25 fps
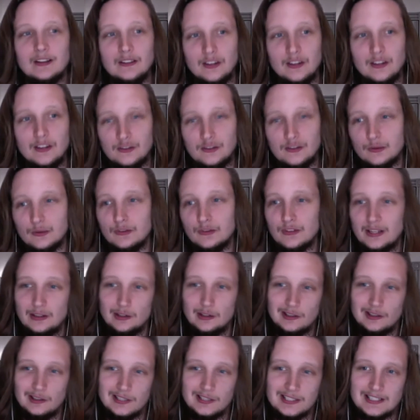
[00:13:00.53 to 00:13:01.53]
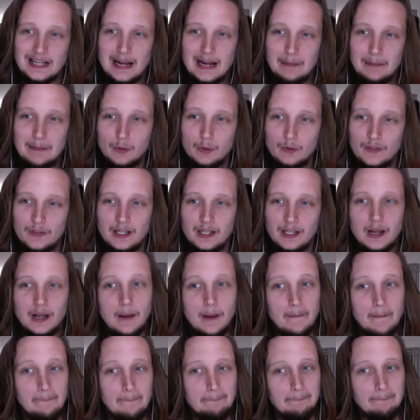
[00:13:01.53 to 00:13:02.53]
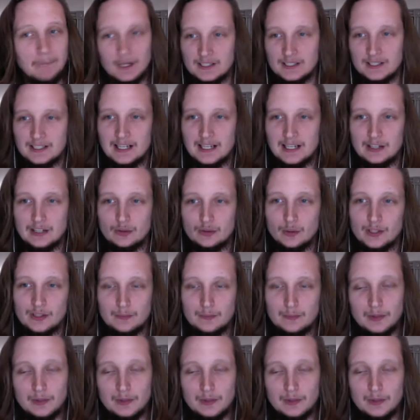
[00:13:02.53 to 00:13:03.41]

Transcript: This one's like, look at this cop movie, but it's got a twist